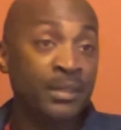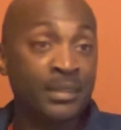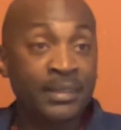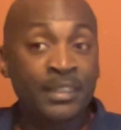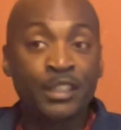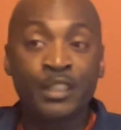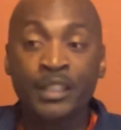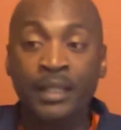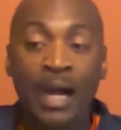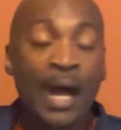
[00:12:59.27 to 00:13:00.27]
to senior
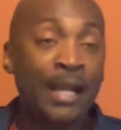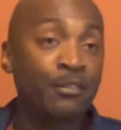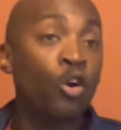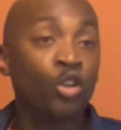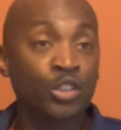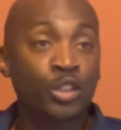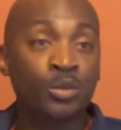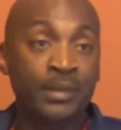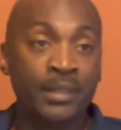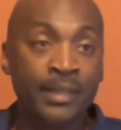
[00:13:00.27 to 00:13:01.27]
year, I've
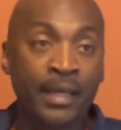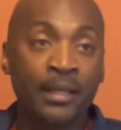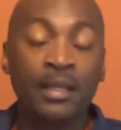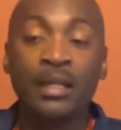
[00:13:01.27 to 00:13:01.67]
also done that.